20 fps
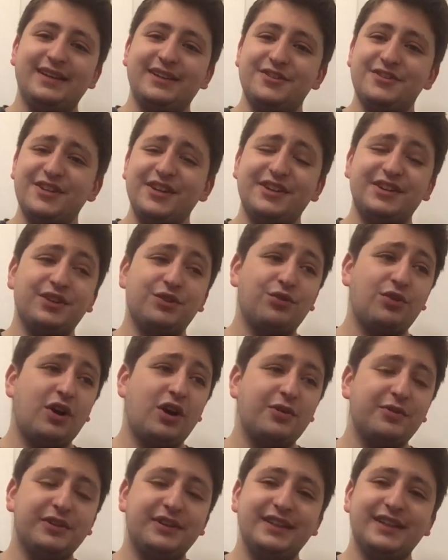there's nothing
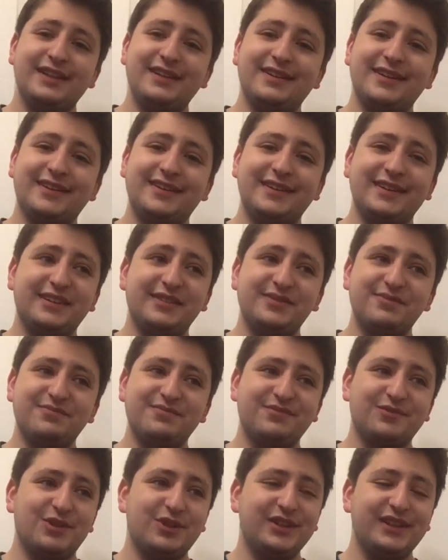wrong with it,
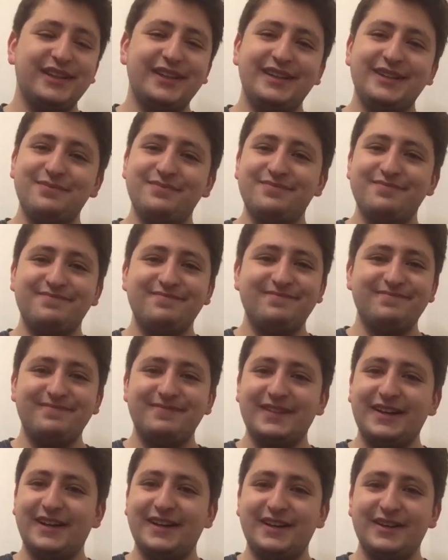nothing really
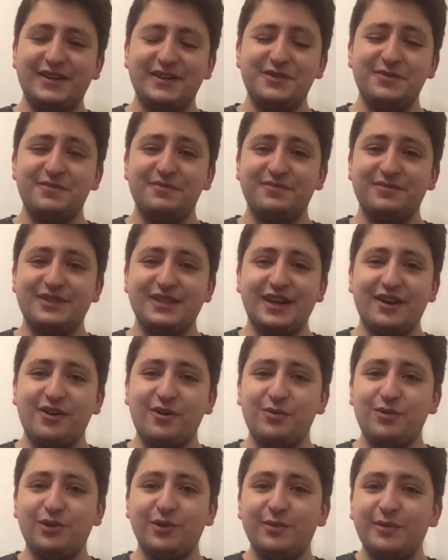
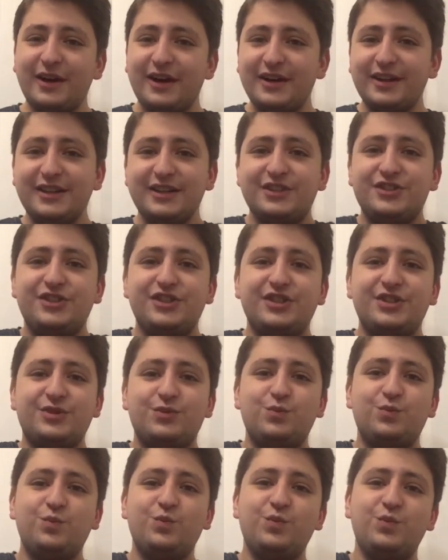terrible about it,
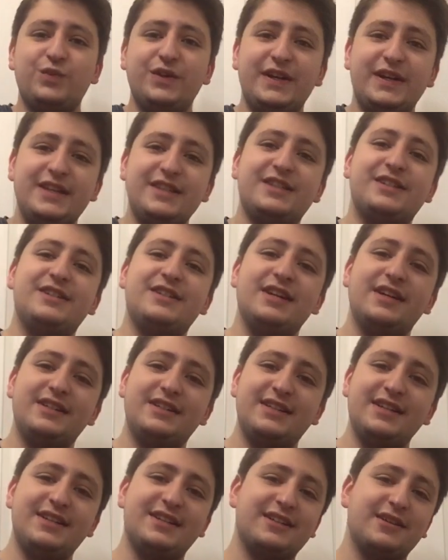just is a
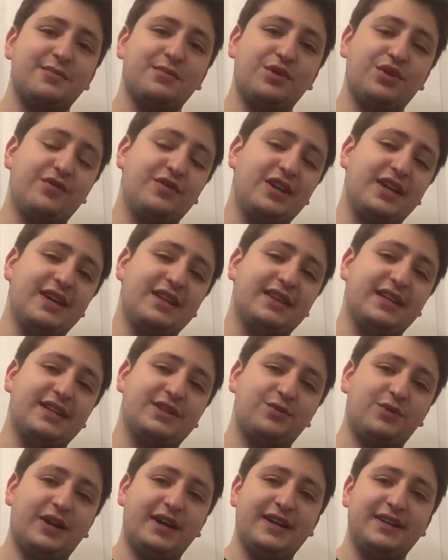decent movie, and
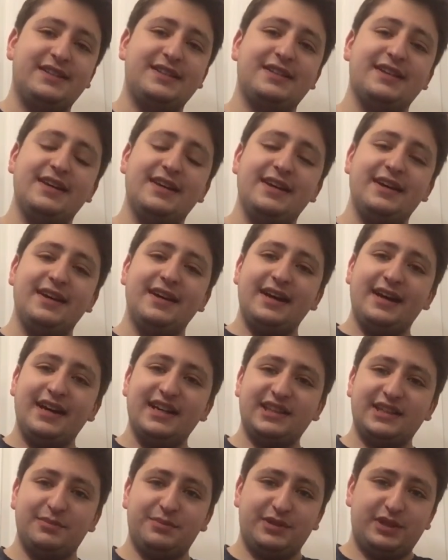that's why it's
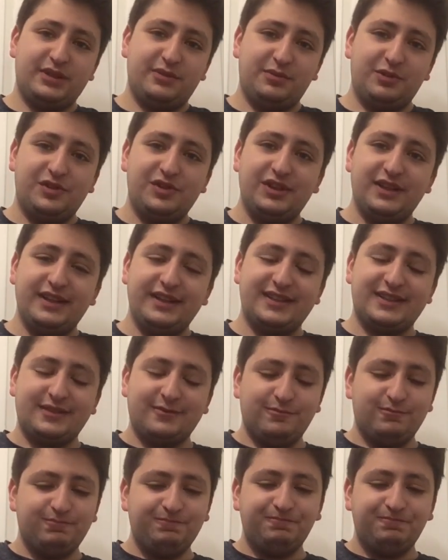at the bottom of the list.